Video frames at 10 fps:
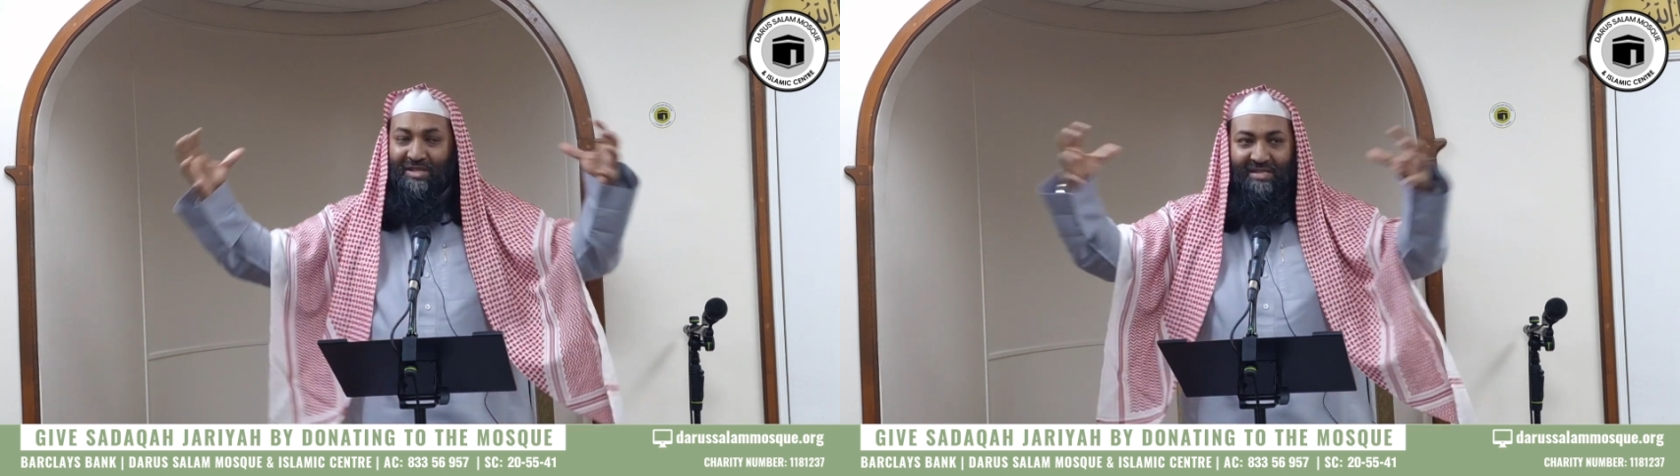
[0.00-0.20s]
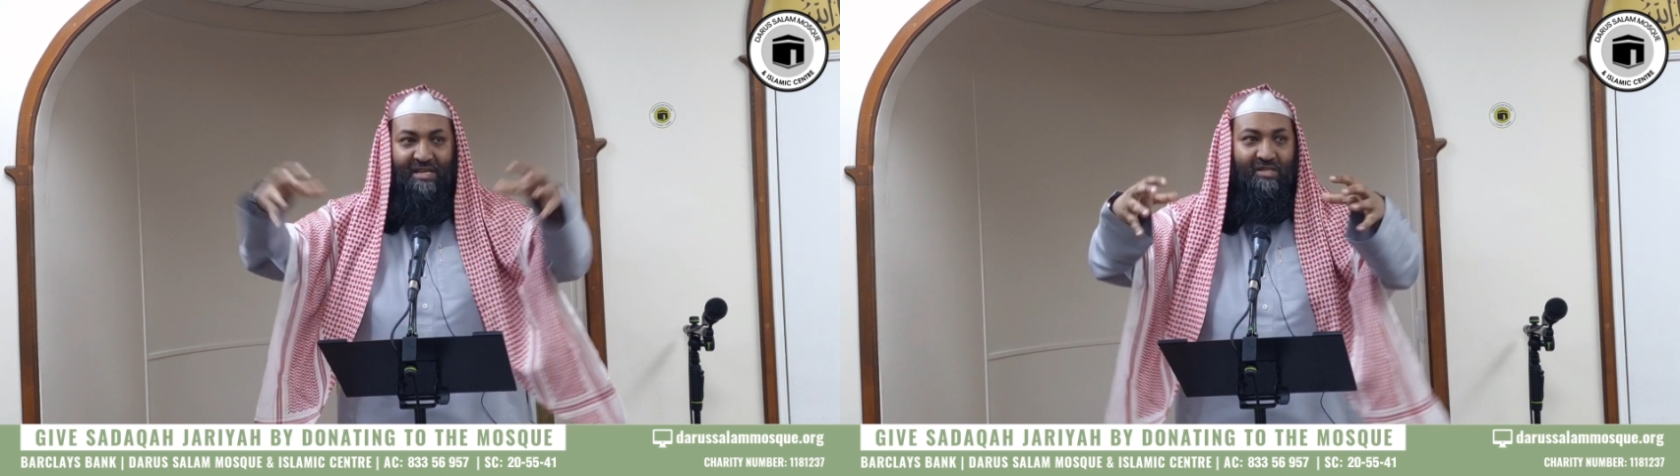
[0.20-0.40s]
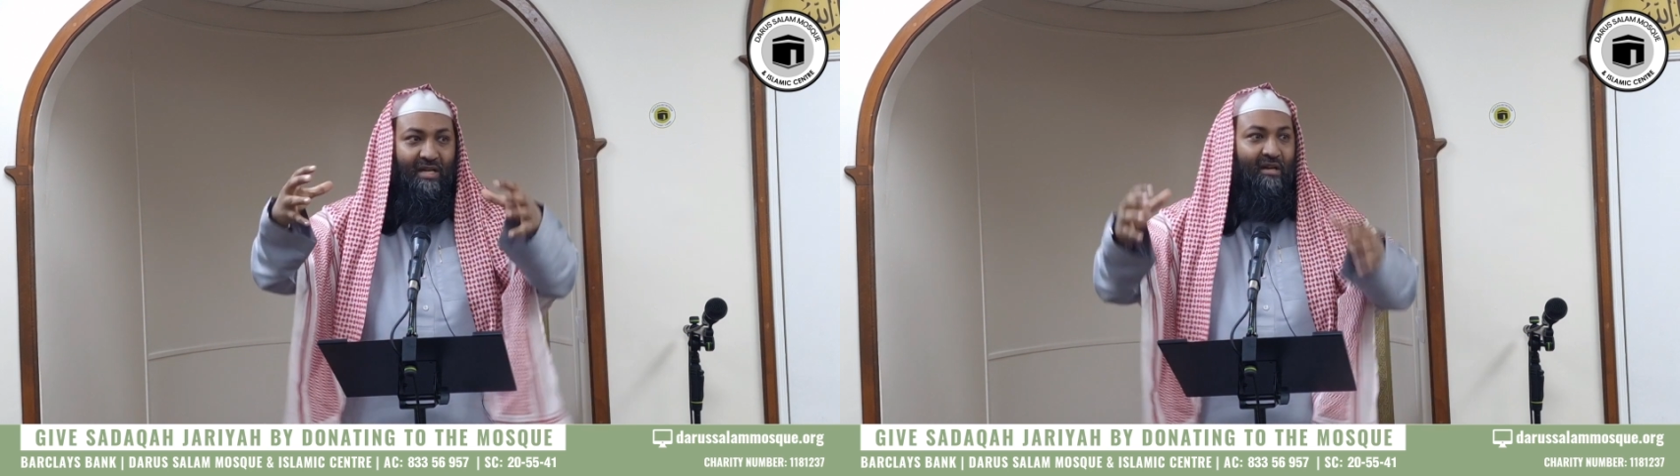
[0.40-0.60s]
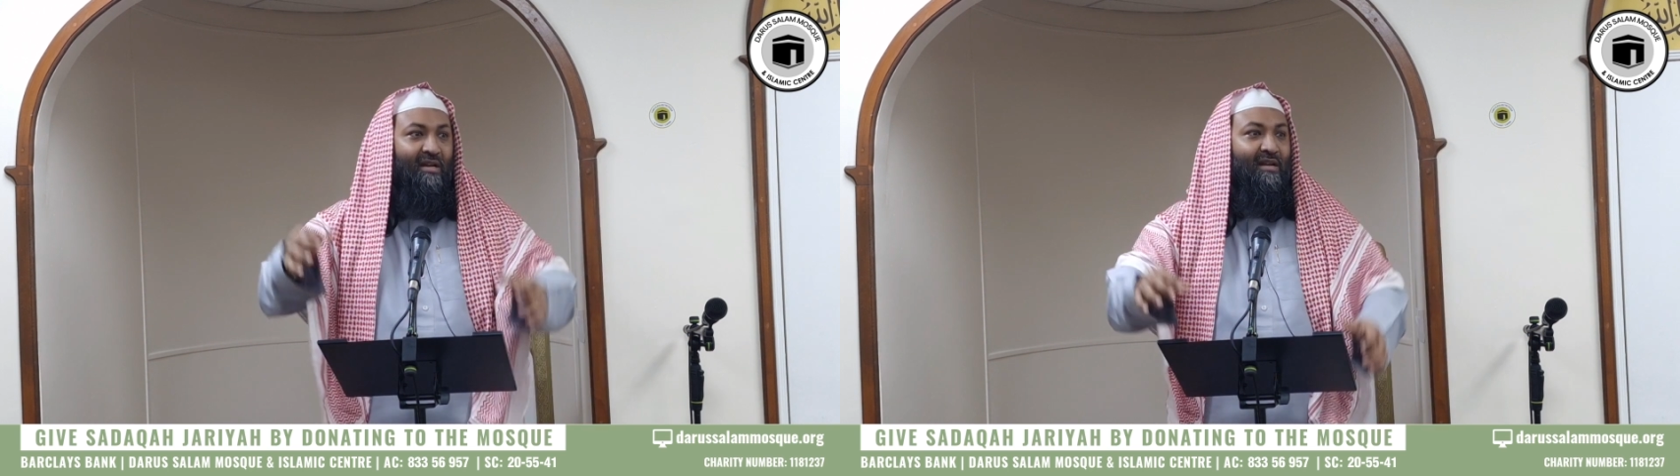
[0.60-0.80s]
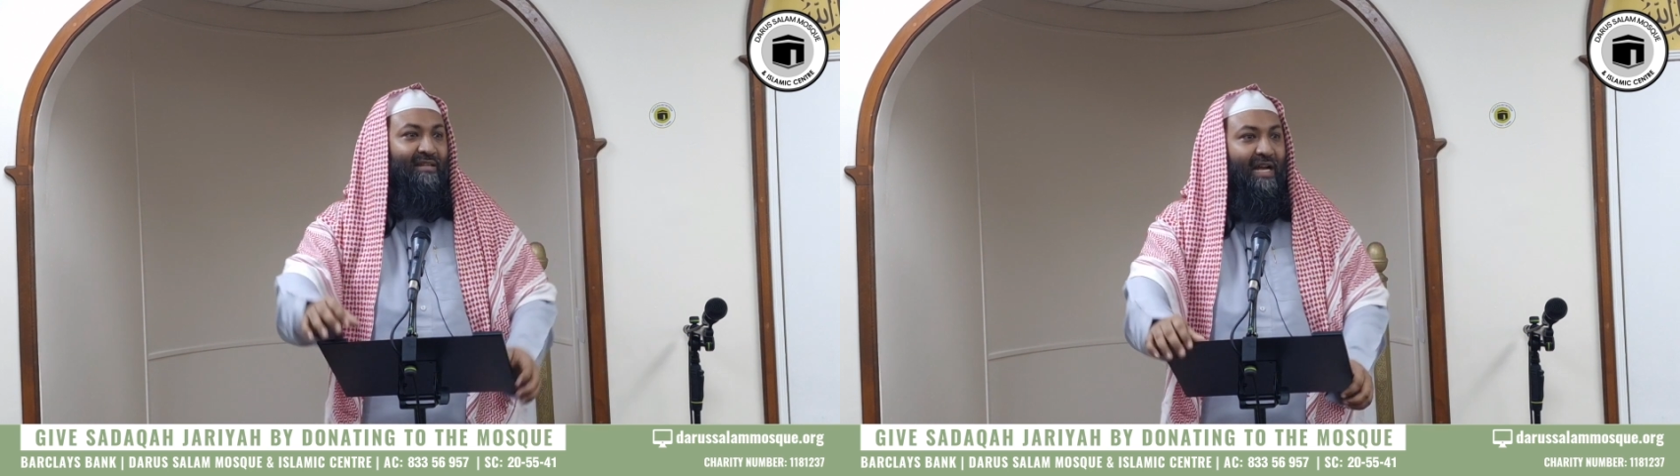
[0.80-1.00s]
center.
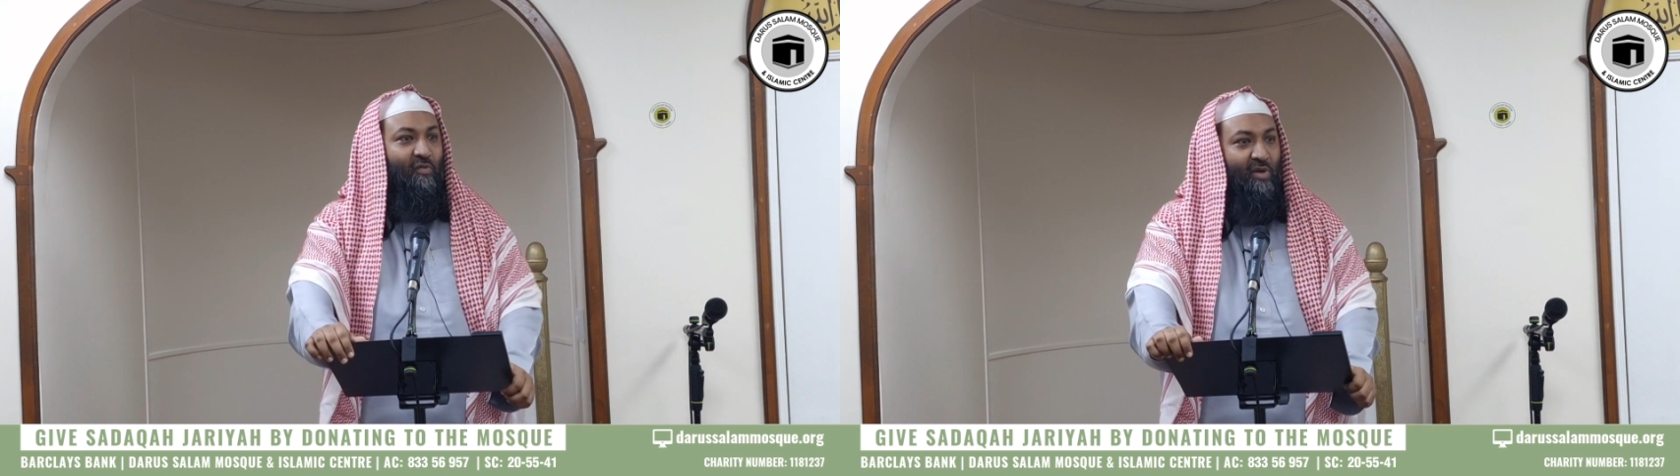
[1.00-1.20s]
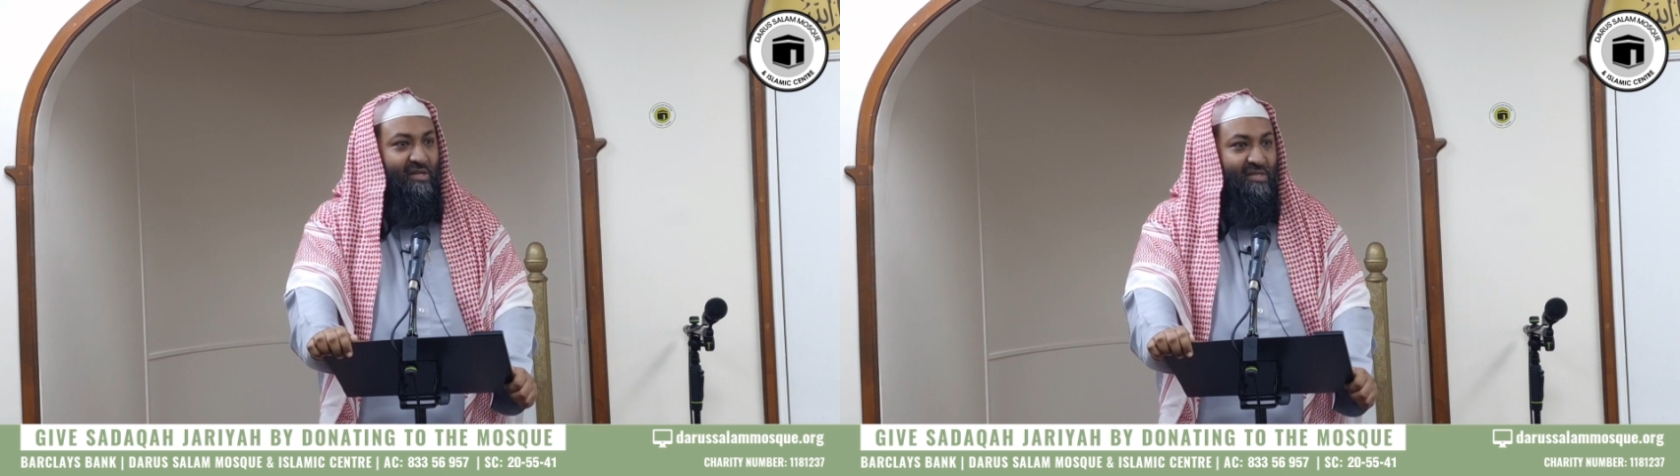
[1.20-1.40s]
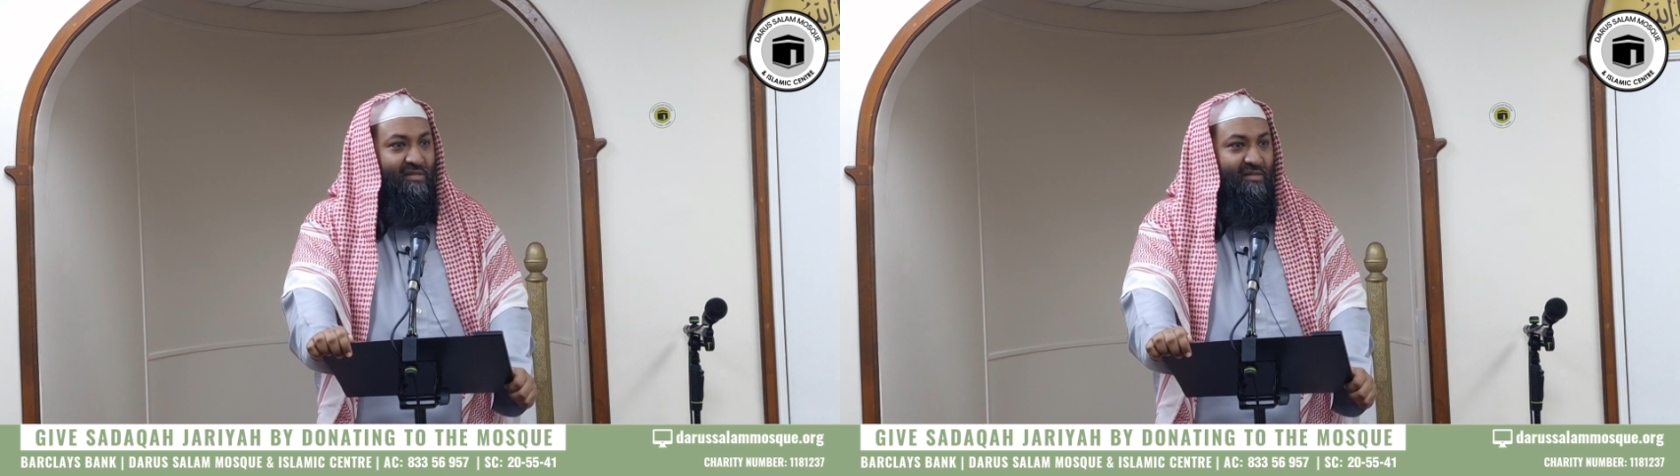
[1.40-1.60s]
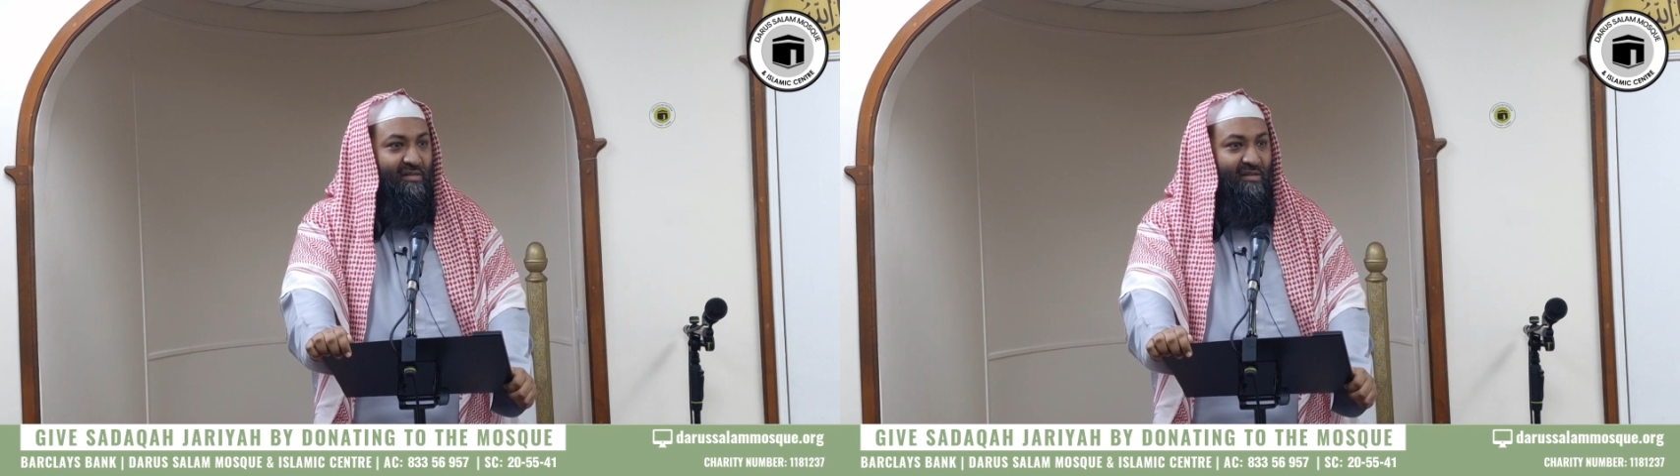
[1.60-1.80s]
That was,